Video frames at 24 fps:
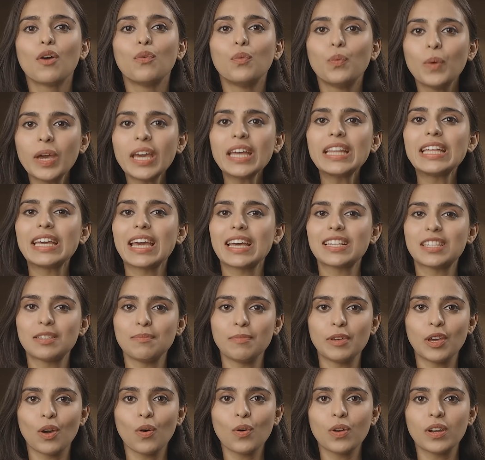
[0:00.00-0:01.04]
we, the
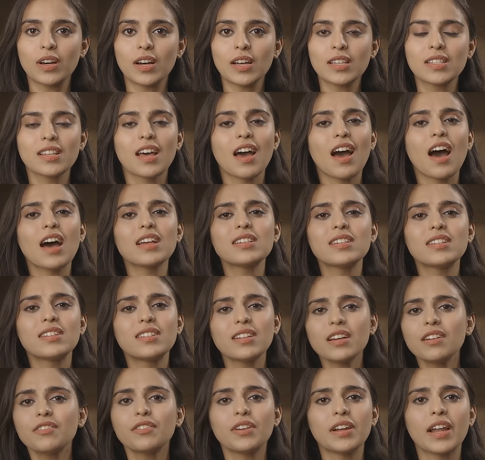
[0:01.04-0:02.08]
SME owners, are
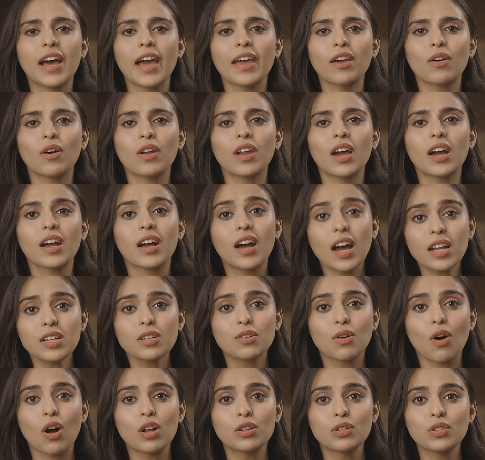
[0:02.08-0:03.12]
still relying on our
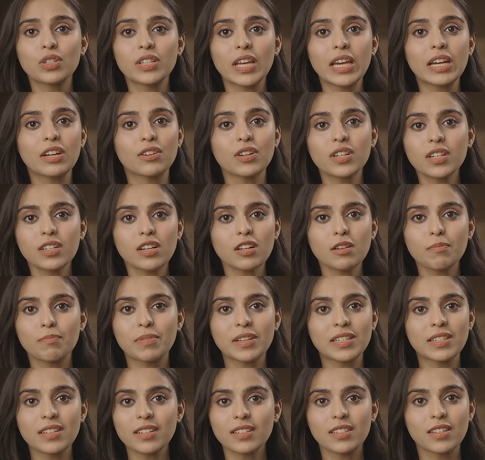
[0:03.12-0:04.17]
gut call to take critical
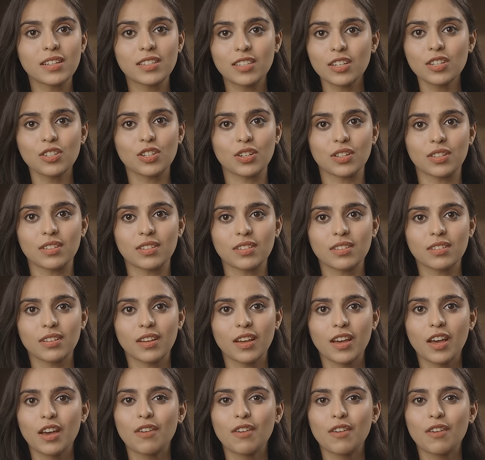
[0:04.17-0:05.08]
business decisions,